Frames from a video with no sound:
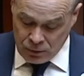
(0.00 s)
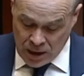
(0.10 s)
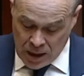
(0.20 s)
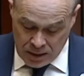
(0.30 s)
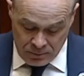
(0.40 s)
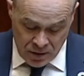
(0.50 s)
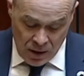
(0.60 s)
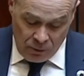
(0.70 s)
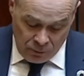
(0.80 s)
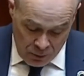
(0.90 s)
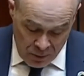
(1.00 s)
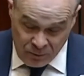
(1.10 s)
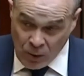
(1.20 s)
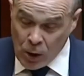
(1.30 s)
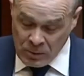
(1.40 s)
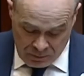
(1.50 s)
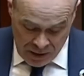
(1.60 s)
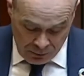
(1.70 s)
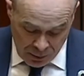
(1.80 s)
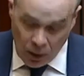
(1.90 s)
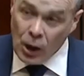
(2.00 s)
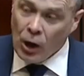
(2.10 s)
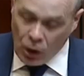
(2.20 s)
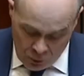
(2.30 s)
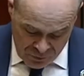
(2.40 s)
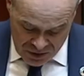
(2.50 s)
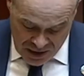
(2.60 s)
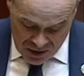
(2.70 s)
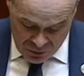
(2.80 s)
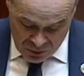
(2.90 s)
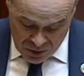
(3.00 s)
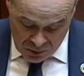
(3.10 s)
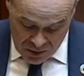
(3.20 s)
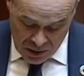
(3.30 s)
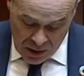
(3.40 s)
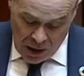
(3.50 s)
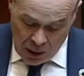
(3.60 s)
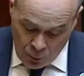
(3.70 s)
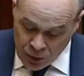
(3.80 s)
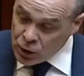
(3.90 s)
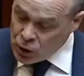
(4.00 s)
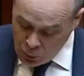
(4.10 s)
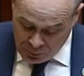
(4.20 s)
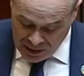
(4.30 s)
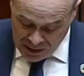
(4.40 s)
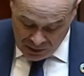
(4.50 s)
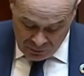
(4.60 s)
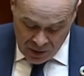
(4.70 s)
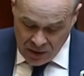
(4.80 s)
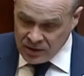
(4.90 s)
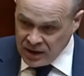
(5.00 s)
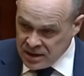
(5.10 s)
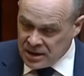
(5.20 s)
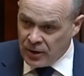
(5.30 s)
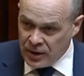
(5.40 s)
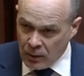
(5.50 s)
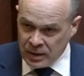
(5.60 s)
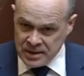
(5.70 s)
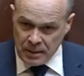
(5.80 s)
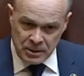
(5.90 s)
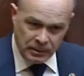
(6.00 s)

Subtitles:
times for informing people of the test results, and whether you believe these are now acceptable?